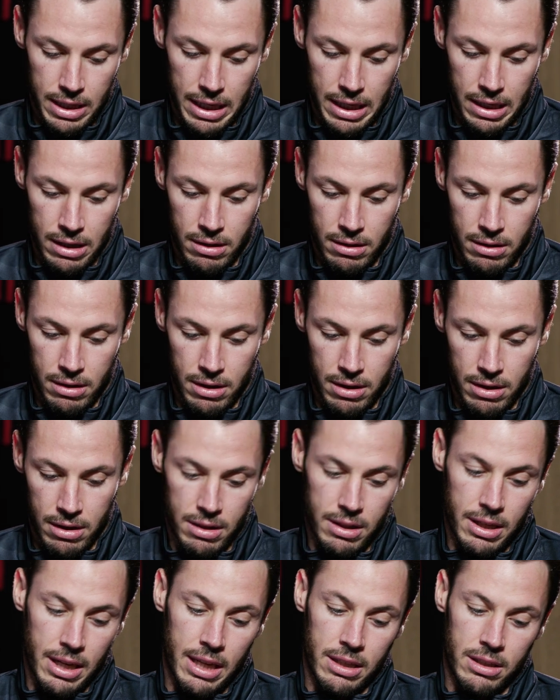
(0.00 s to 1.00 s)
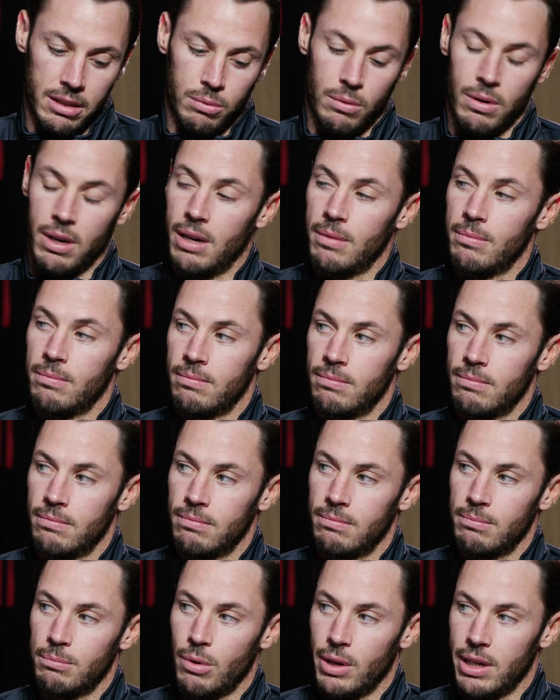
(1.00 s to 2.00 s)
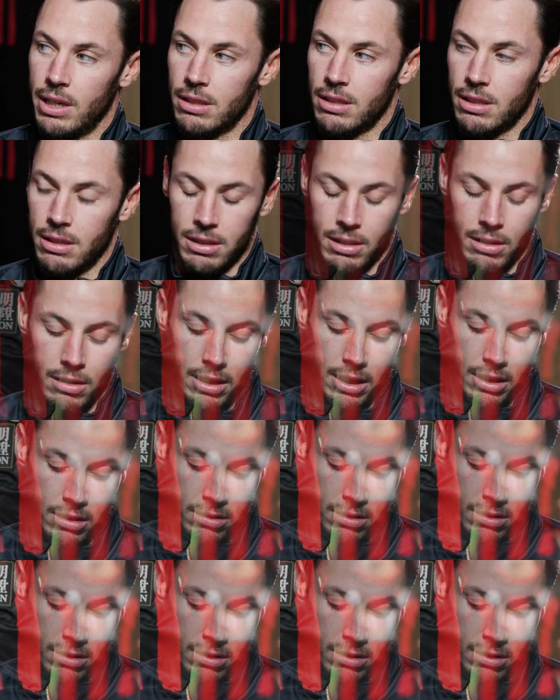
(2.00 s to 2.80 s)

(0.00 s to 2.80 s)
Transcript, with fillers: and uh, hence why I'm pointing to the sky. You